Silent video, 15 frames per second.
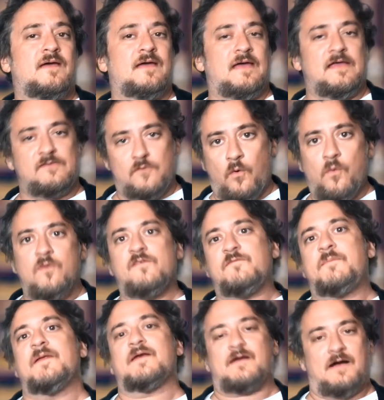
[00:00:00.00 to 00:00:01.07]
It's always
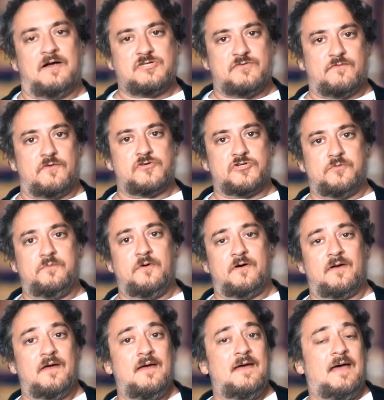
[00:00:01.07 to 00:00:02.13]
been a controversial
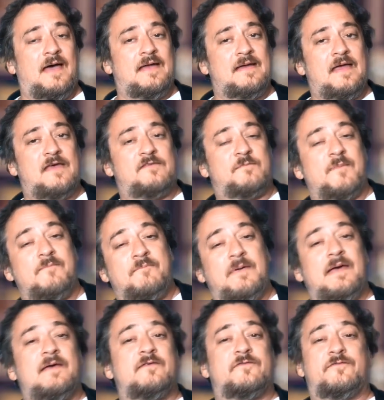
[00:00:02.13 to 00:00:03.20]
book and has been
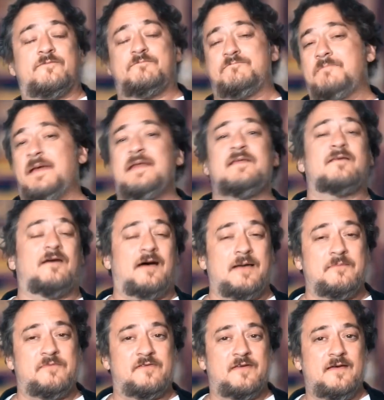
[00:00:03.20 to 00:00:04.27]
banned many
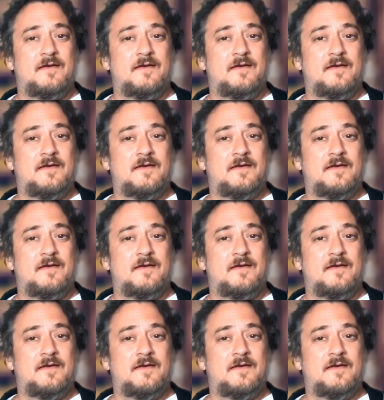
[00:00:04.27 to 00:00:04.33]
times